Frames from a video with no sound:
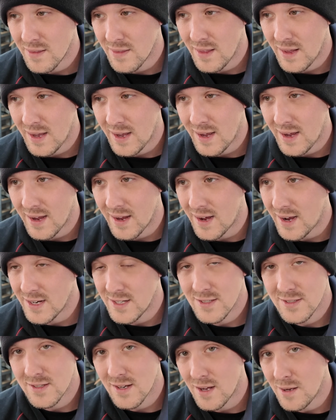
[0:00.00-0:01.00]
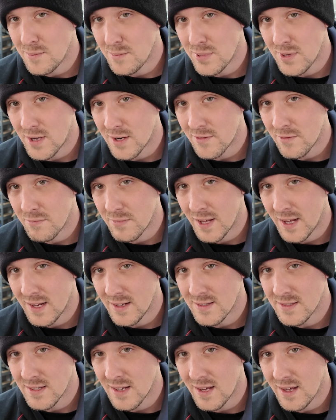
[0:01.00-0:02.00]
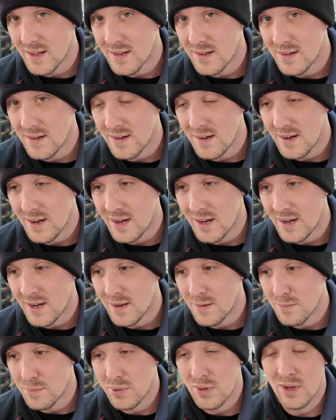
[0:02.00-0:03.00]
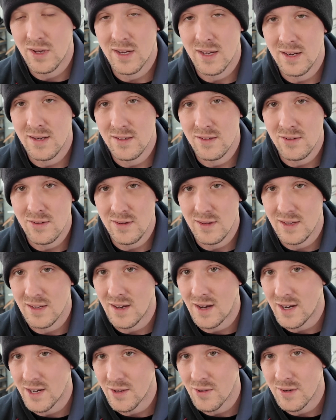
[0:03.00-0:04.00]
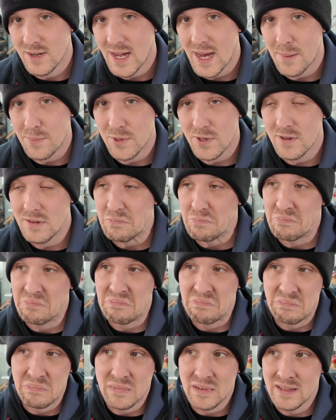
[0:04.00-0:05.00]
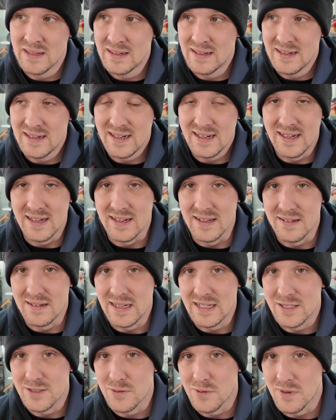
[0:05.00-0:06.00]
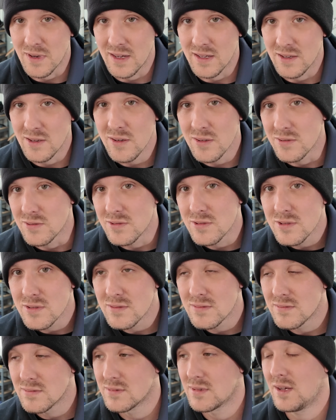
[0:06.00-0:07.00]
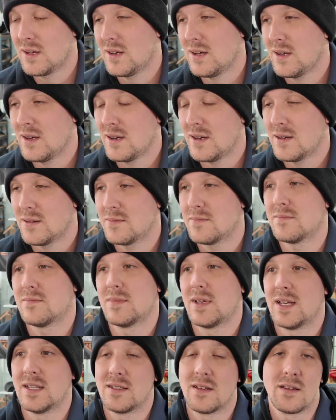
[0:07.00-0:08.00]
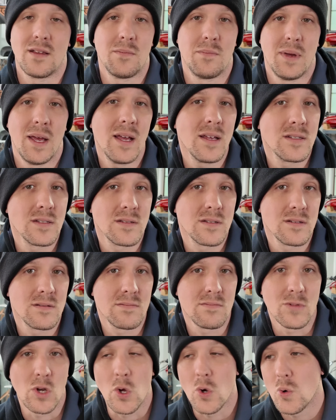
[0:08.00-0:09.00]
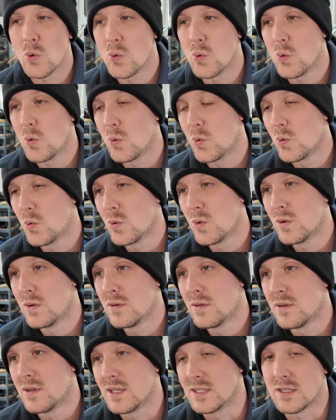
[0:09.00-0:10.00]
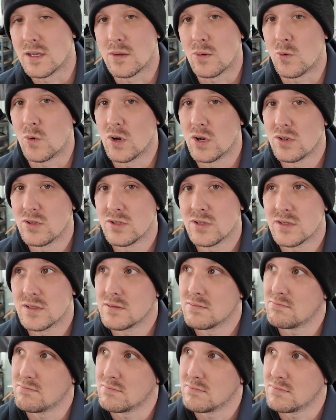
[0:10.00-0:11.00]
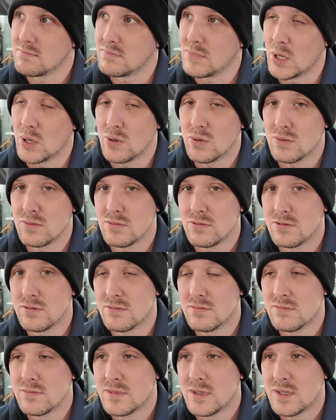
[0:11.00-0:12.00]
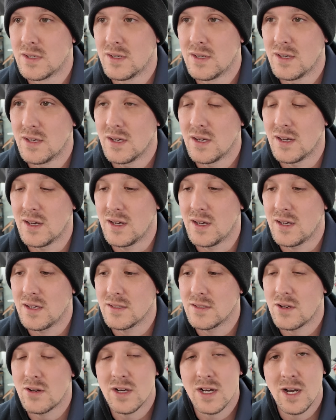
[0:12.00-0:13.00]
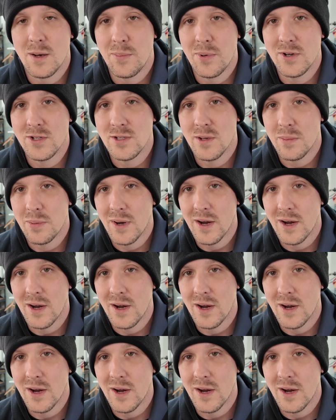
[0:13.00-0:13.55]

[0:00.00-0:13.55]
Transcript: that I just unplug from the headset and plug into the audio adapter. And that's what I use. Is it the best? No. Is it the worst? No. It's all kind of personal